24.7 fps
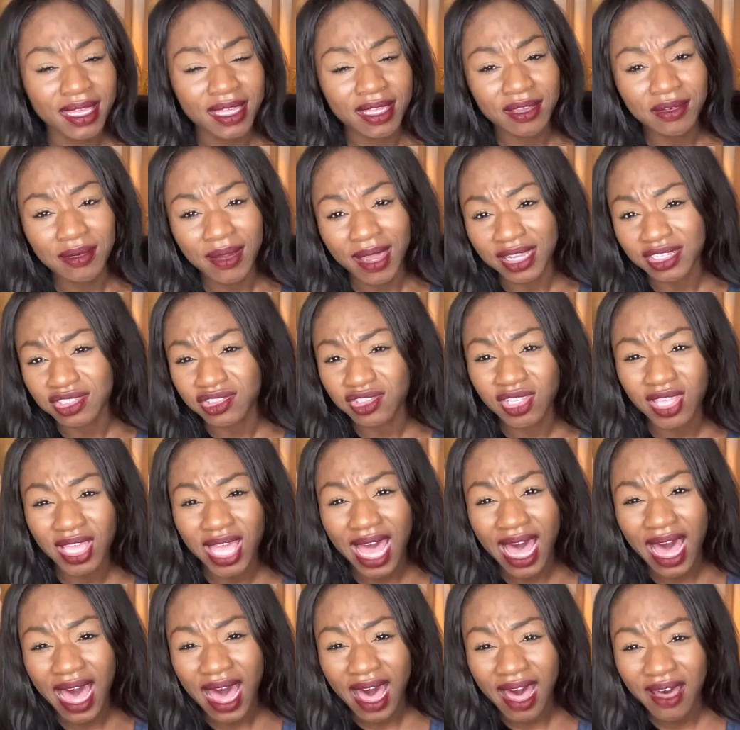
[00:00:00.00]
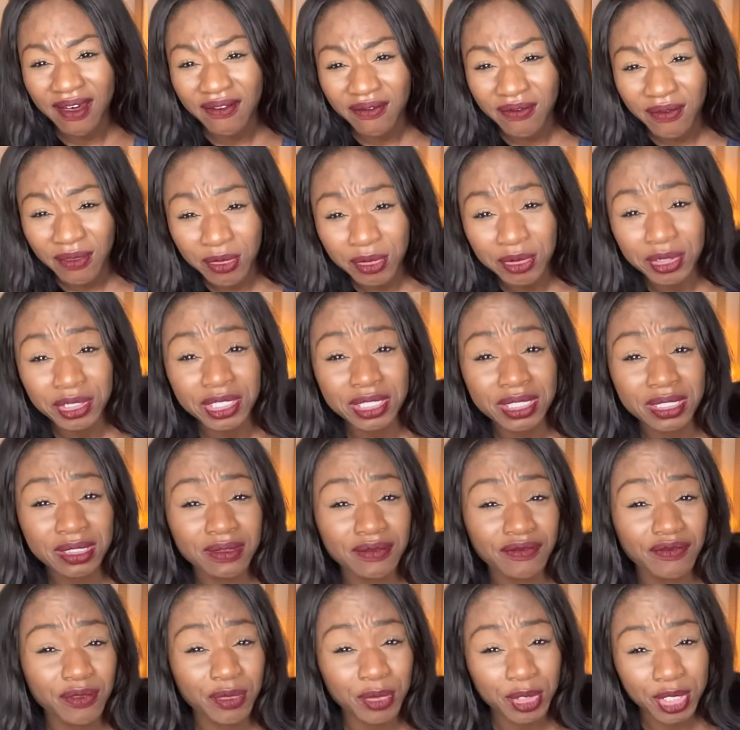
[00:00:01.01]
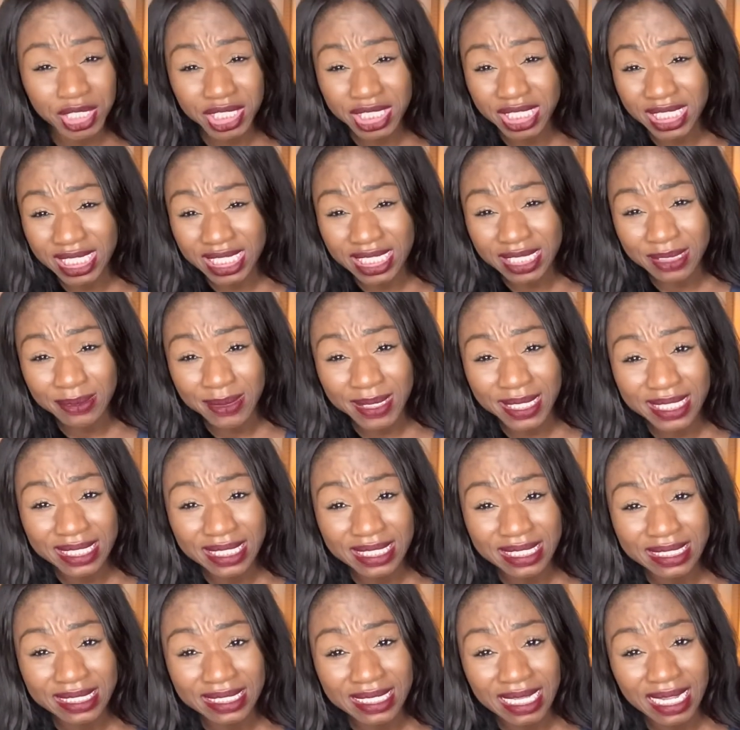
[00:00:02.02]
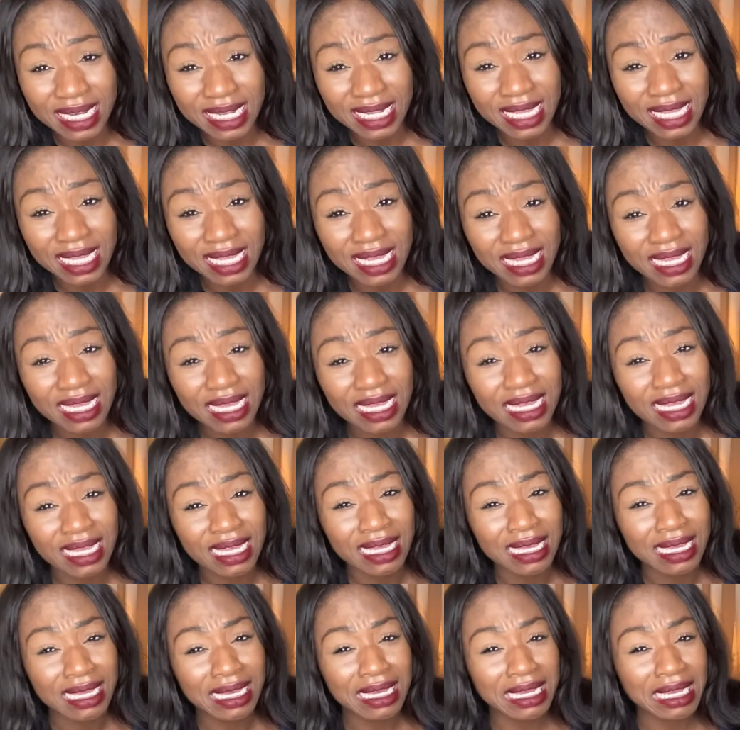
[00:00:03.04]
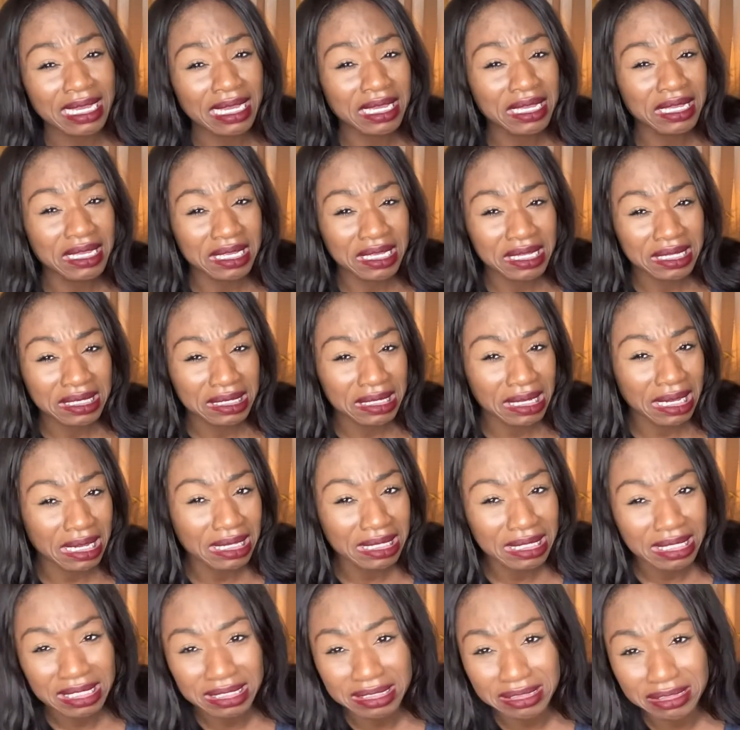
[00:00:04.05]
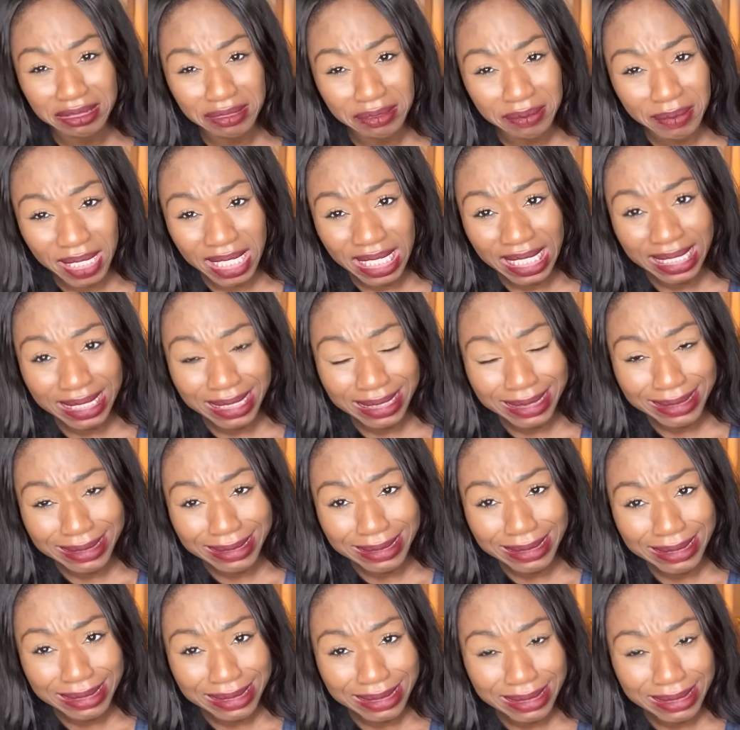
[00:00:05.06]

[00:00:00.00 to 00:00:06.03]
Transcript: you actually have 4 to 6 weeks to study and not like 2 weeks.